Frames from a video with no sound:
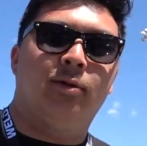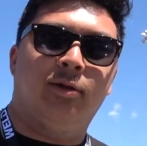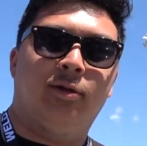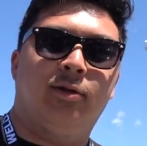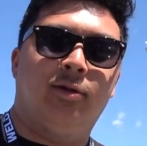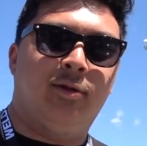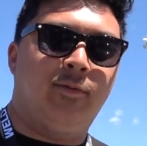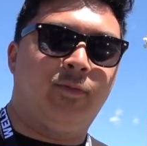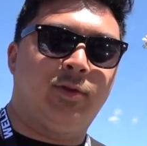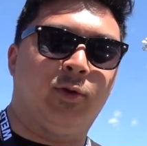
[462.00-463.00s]
It's in the
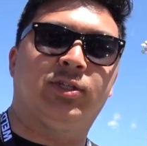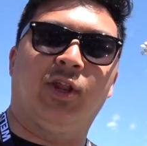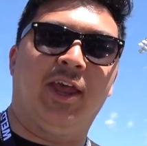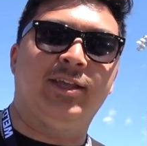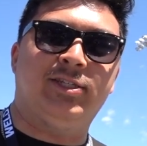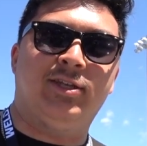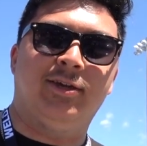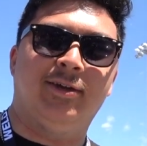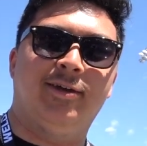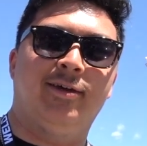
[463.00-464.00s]
weave. So it's laced.
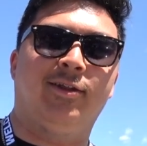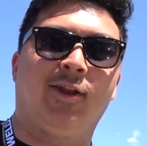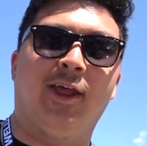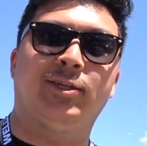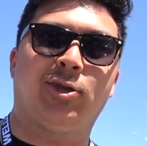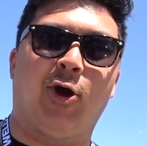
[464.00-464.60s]
I guess.